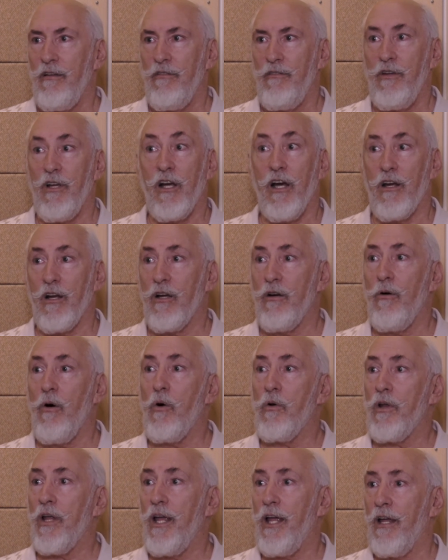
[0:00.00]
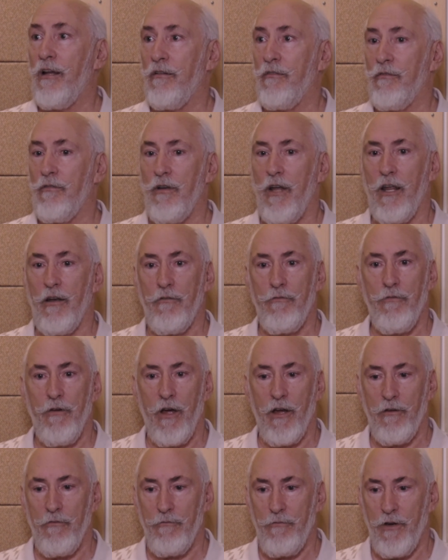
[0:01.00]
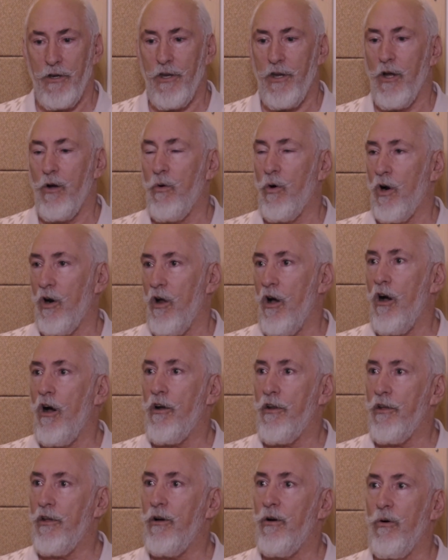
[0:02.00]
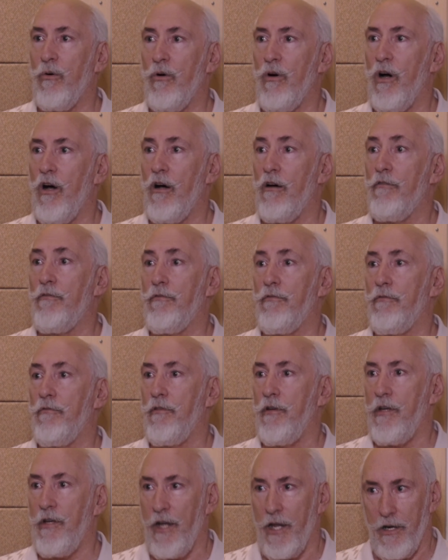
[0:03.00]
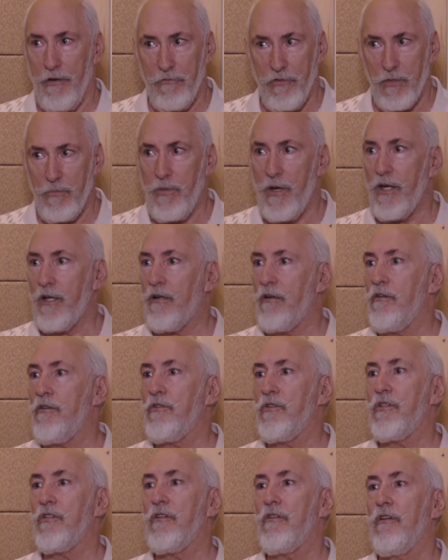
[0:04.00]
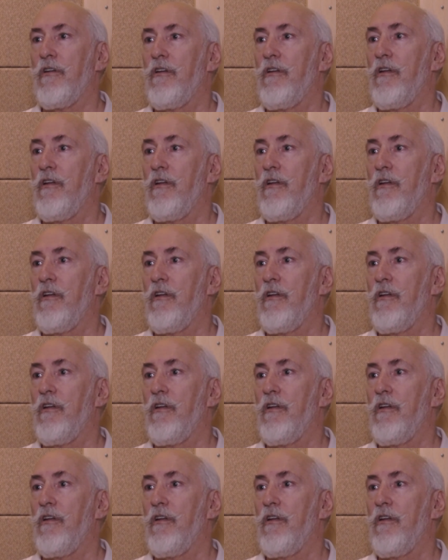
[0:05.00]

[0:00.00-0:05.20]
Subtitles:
you got to go out and find video or audio of native speakers